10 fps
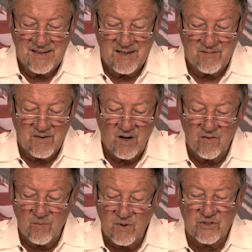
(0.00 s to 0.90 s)
If
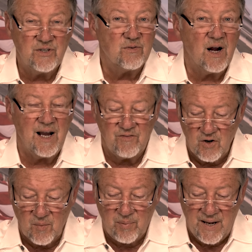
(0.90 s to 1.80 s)
governments derive
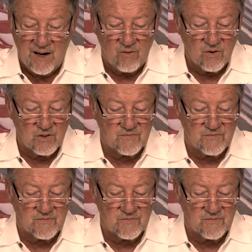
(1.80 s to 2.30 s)
their powers